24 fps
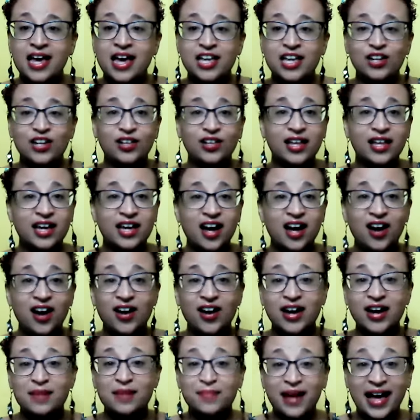and you're like, all
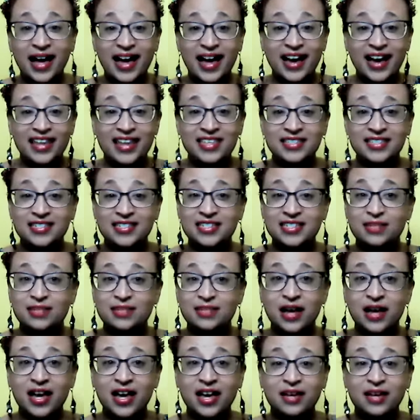right, bye, this isn't
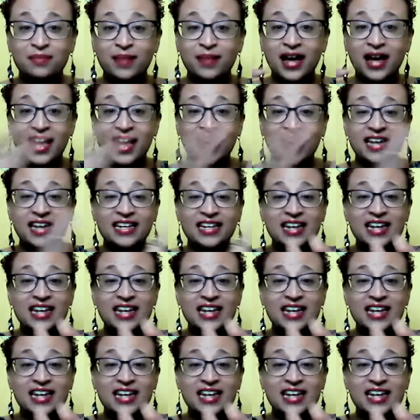mine, bye,